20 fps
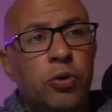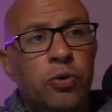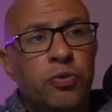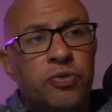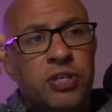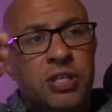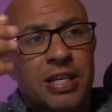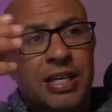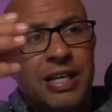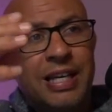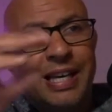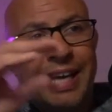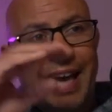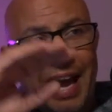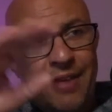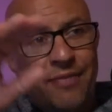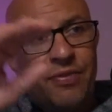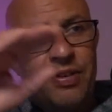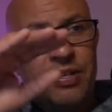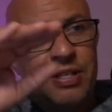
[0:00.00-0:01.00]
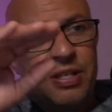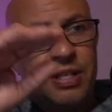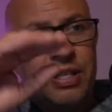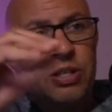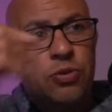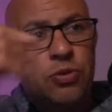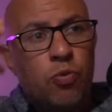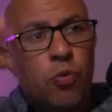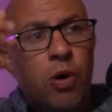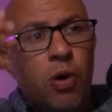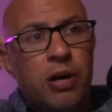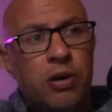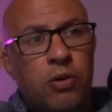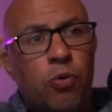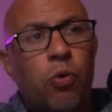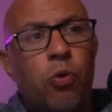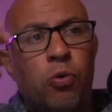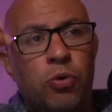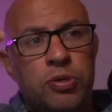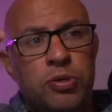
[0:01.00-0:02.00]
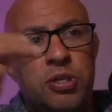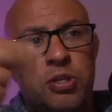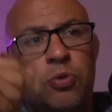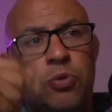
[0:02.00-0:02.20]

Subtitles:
UFC canvas is quite coarse.